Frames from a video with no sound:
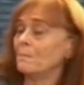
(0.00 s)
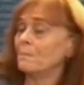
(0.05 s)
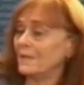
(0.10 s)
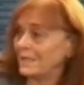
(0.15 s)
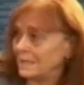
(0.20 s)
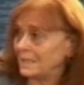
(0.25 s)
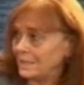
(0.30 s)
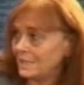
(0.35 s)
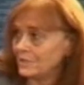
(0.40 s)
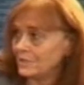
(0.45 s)

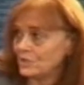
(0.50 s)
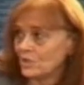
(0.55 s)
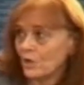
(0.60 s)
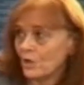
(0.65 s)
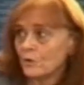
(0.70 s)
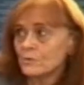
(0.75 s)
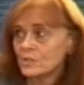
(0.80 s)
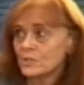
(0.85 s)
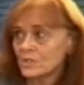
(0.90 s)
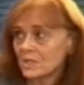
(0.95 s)
but it needs
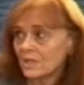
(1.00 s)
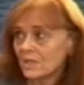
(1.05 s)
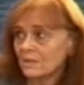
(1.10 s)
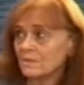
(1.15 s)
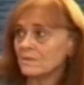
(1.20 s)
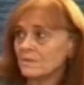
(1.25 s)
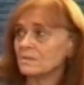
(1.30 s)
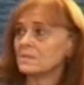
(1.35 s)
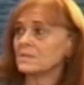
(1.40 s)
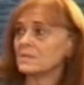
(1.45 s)
those
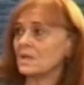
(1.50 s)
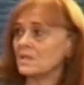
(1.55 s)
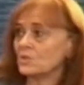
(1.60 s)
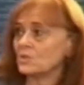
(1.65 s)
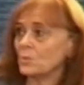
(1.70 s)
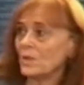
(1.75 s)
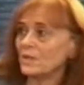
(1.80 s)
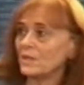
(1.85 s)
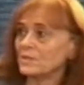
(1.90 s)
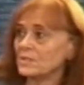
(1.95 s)
skills
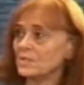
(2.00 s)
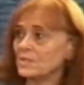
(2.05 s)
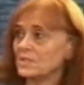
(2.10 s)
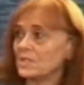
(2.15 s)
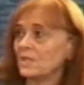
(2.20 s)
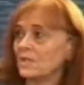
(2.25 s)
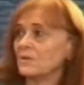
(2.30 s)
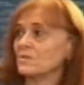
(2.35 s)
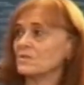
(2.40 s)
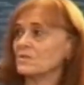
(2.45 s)
as well as the
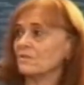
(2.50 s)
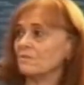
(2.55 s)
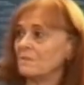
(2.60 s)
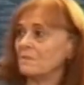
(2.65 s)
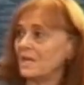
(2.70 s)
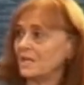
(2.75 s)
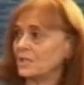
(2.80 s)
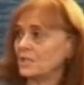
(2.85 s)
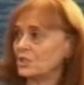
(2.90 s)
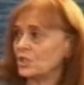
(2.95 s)
skills of
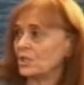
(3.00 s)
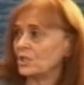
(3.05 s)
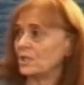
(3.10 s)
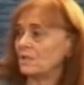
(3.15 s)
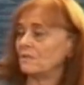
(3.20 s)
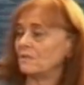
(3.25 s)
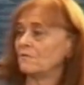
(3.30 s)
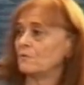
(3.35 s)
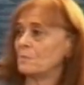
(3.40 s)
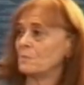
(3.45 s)
managing
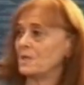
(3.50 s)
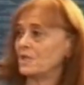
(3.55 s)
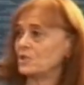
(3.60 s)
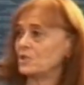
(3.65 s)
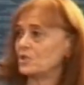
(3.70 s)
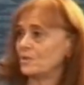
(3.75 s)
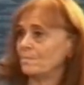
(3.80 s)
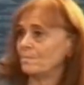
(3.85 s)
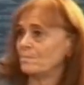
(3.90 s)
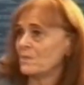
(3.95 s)

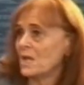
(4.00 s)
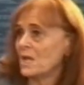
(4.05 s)
information.